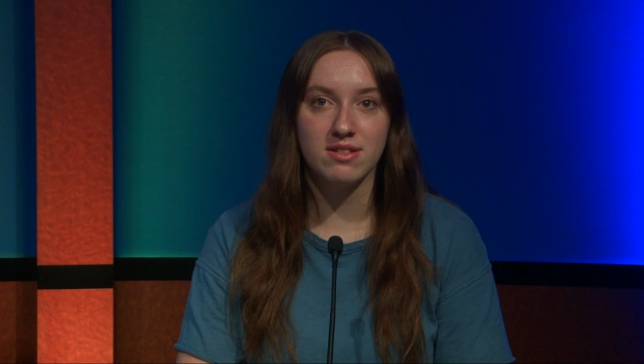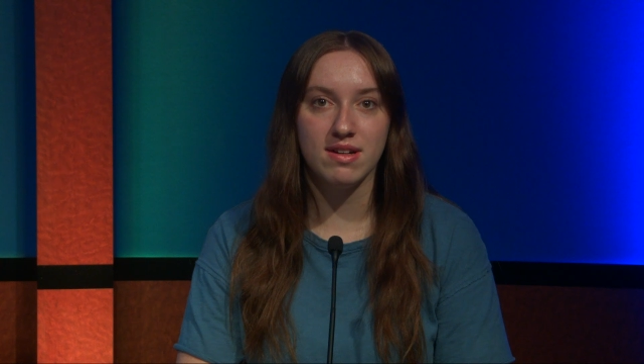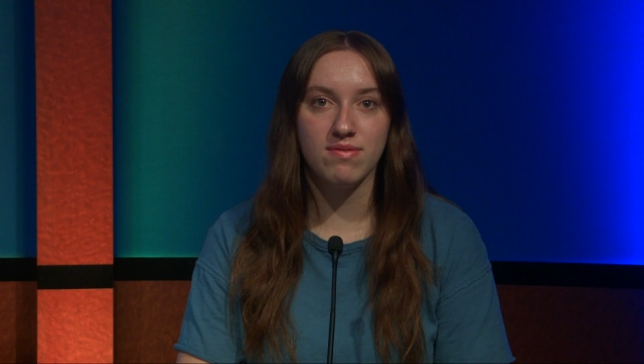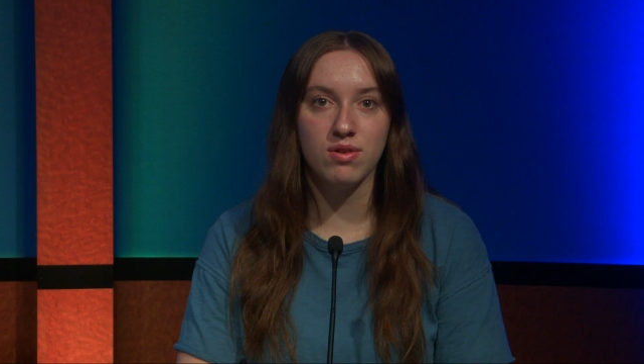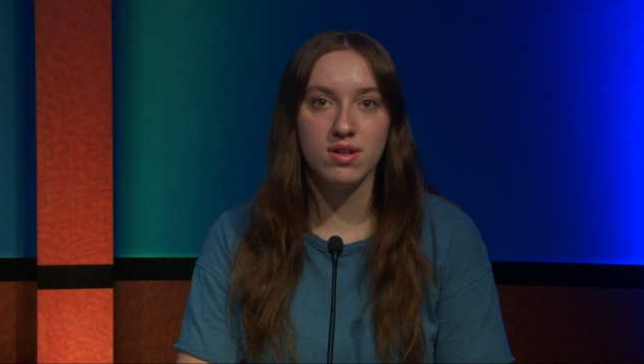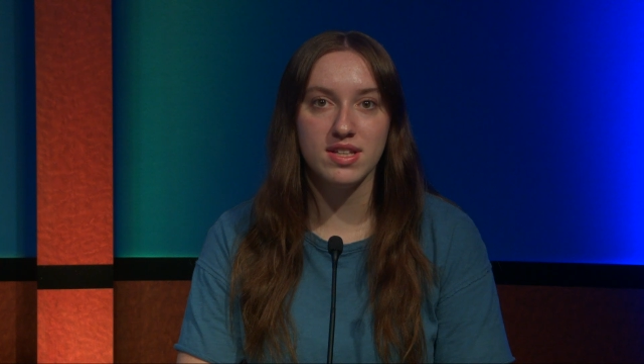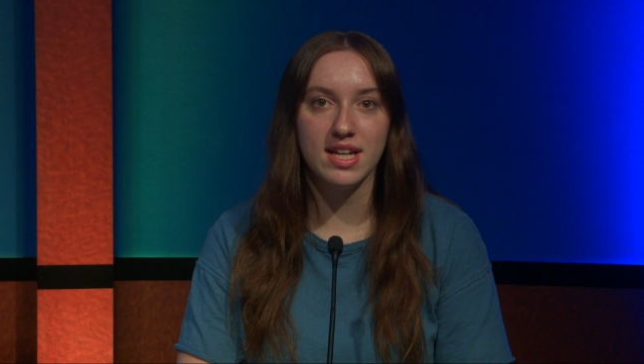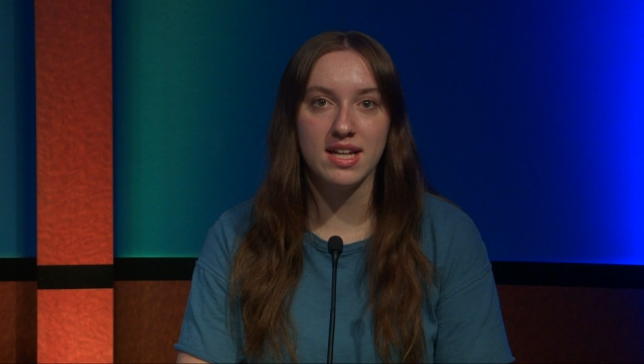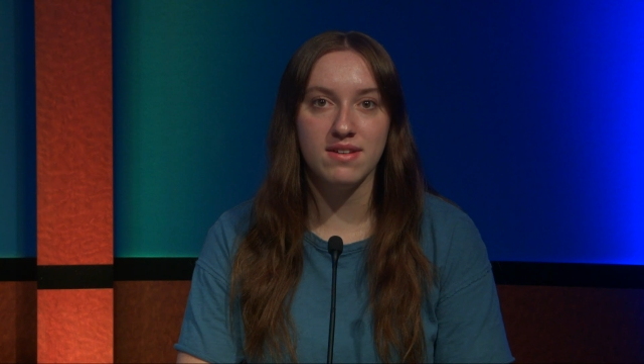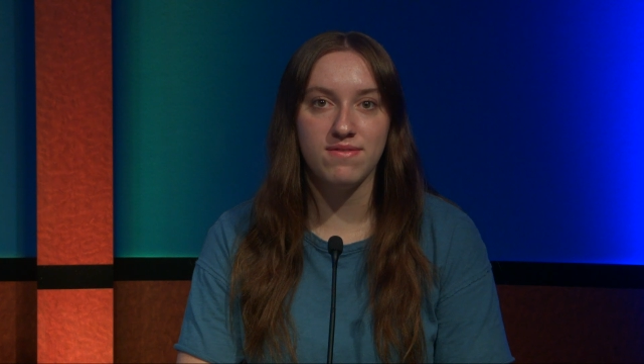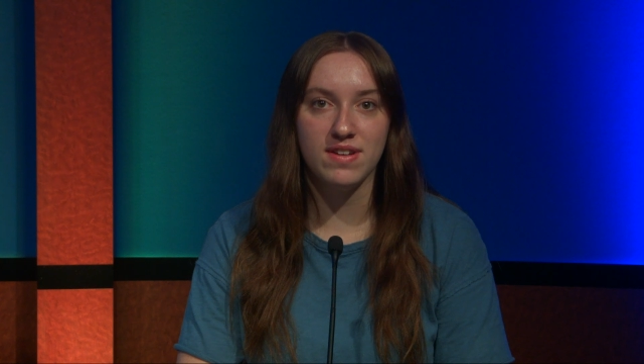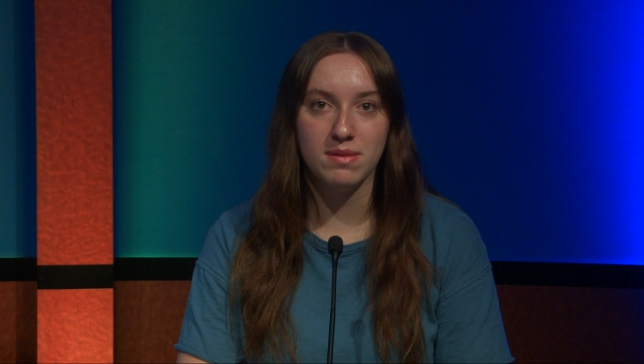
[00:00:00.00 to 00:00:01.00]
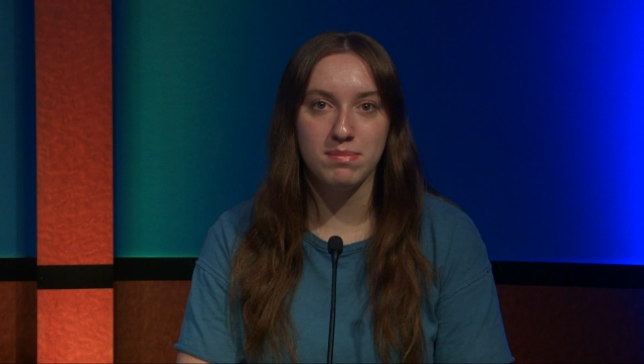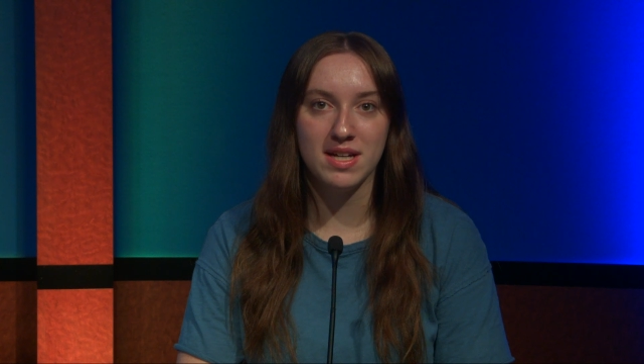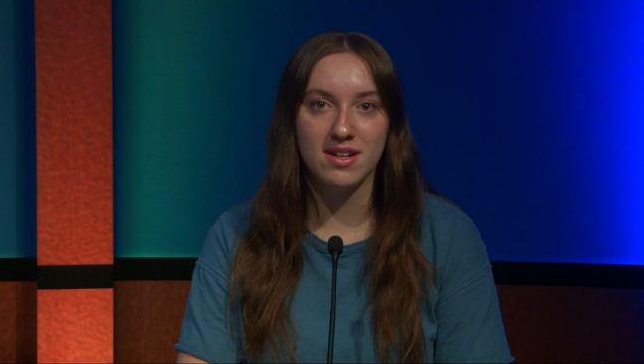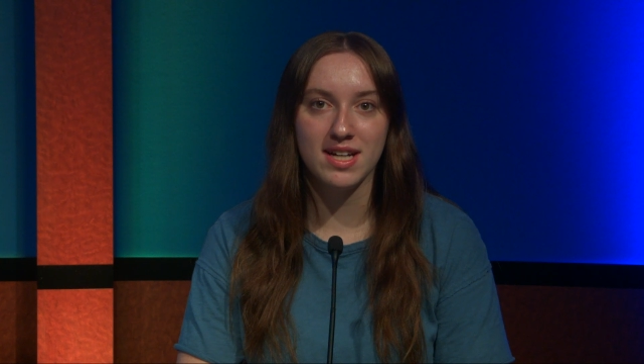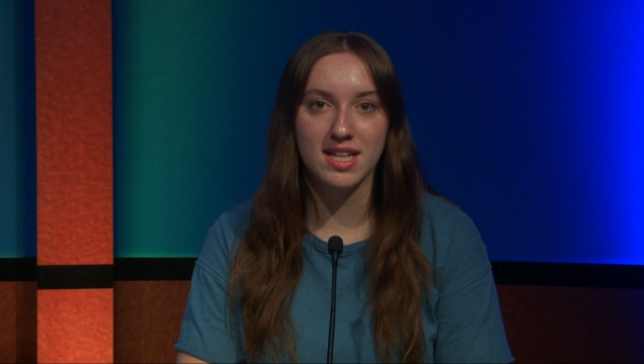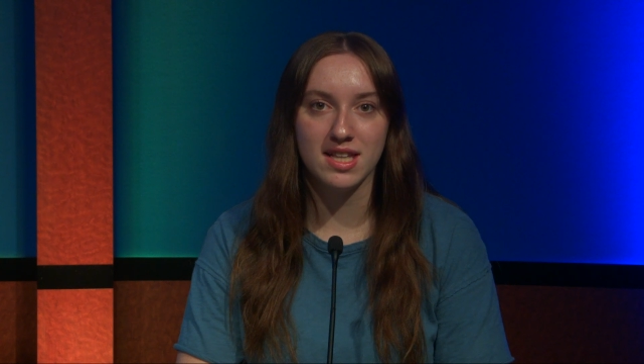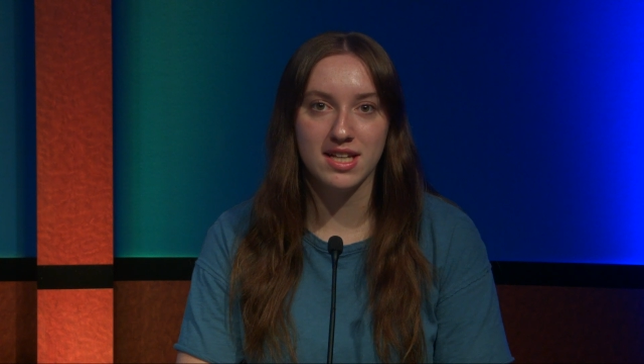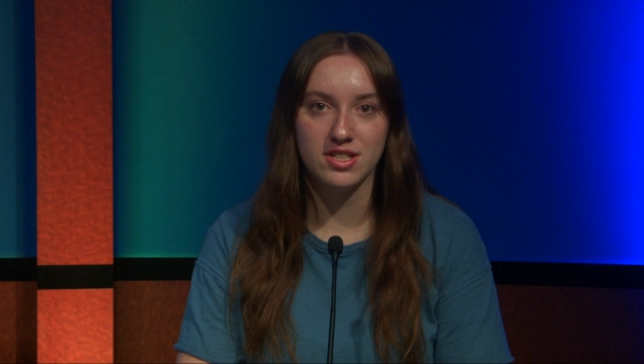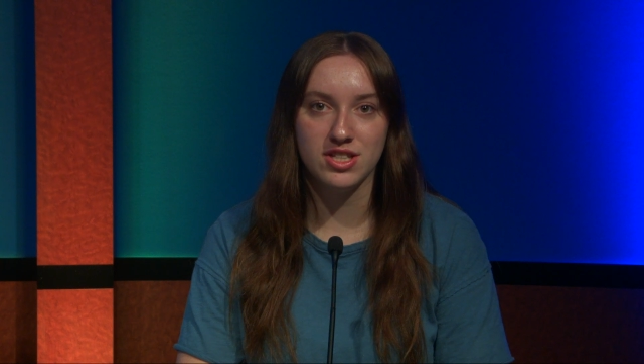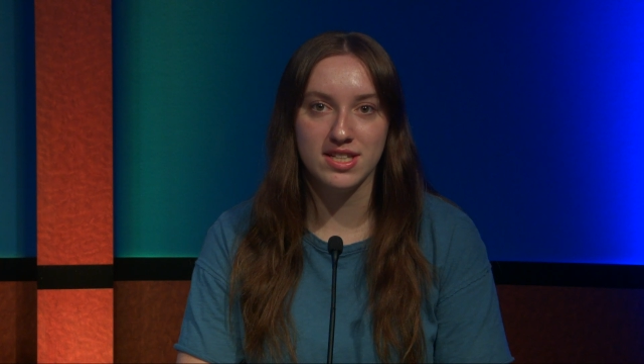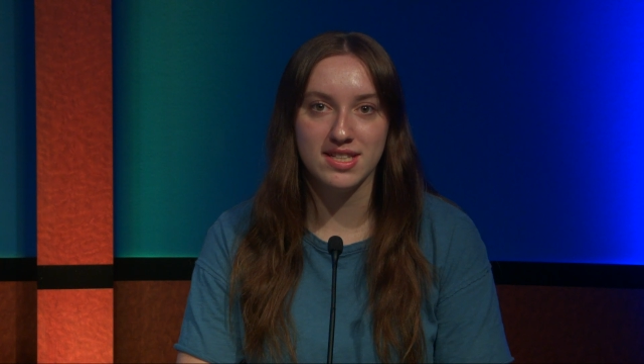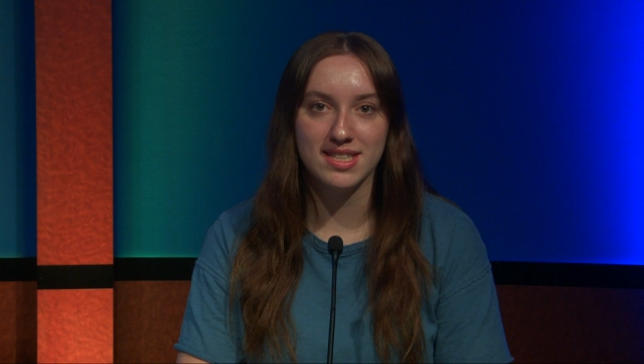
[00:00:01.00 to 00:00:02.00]
during 4th and 5th period
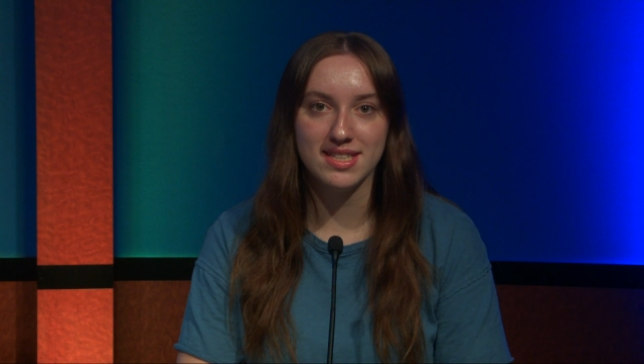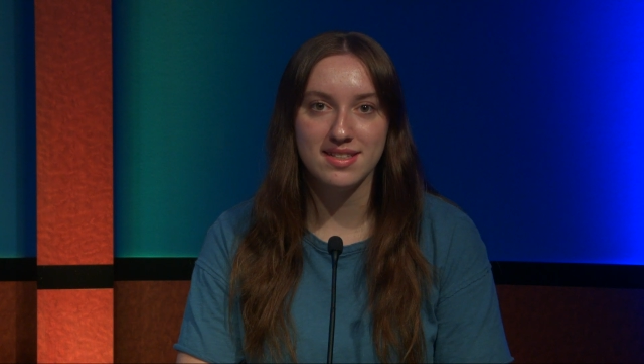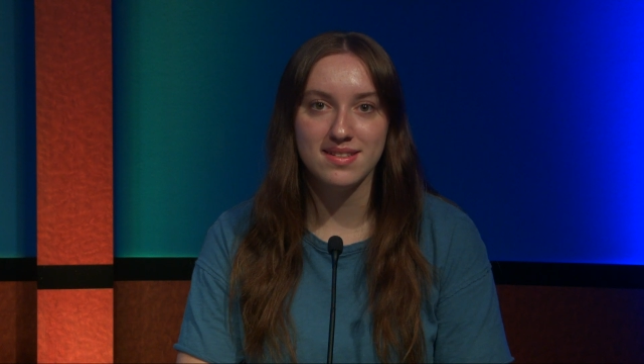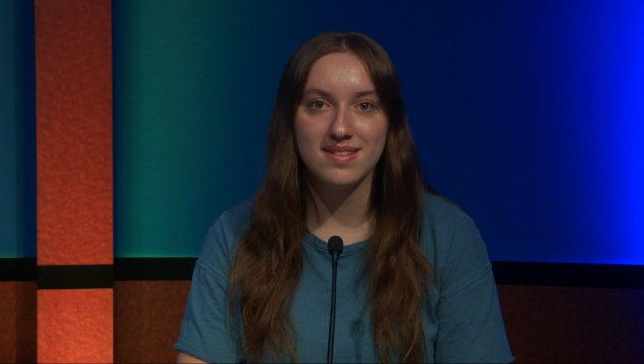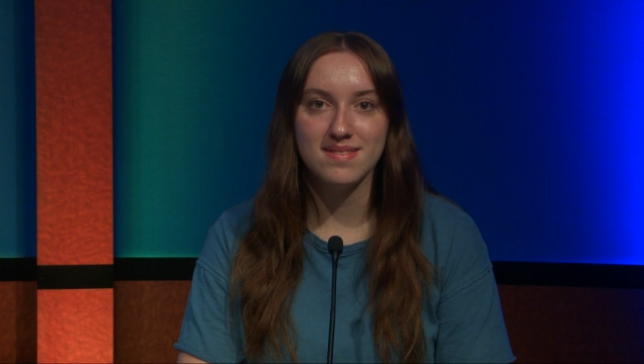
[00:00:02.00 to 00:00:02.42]
lunches.